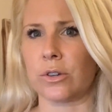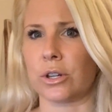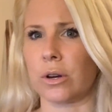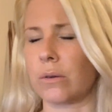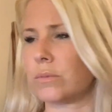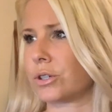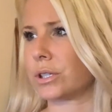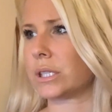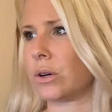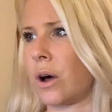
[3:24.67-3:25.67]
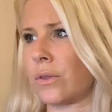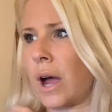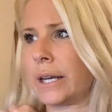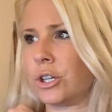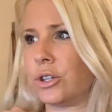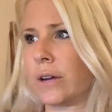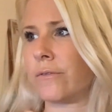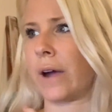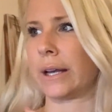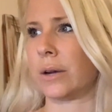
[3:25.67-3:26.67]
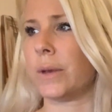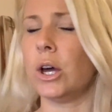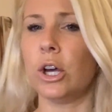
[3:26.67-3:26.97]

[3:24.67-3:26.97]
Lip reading: they're still online and you can find them.